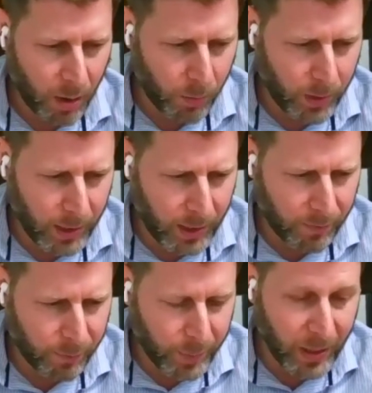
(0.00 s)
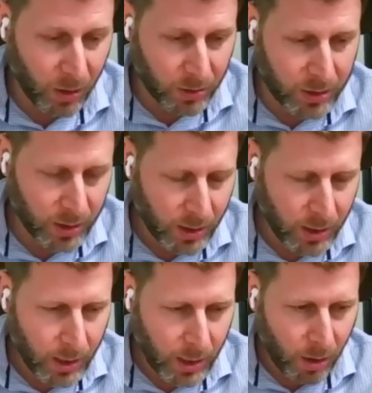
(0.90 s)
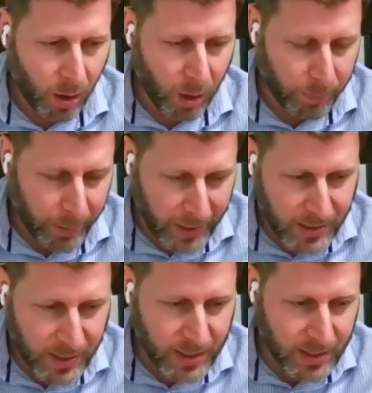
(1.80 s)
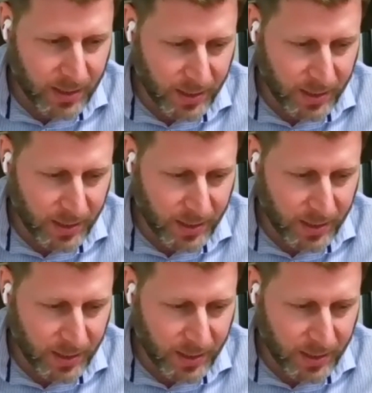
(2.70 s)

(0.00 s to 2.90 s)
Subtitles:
We've built our business